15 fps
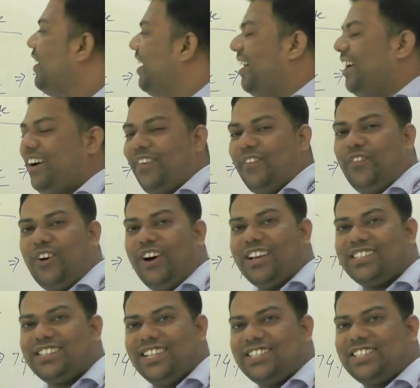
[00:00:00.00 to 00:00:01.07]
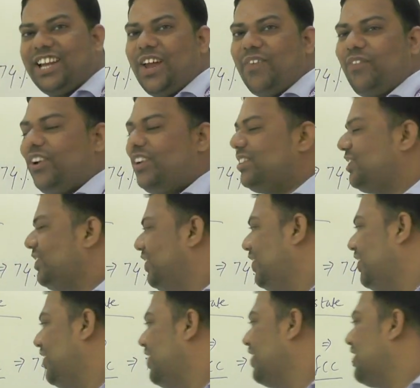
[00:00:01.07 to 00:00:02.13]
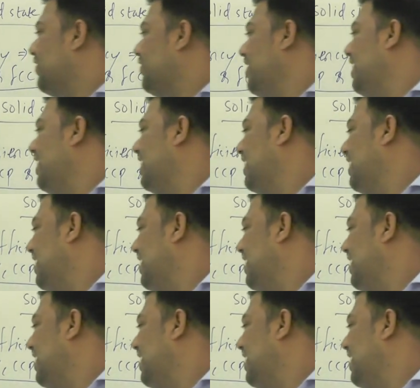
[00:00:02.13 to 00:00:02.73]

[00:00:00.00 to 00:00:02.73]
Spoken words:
for such type also, you will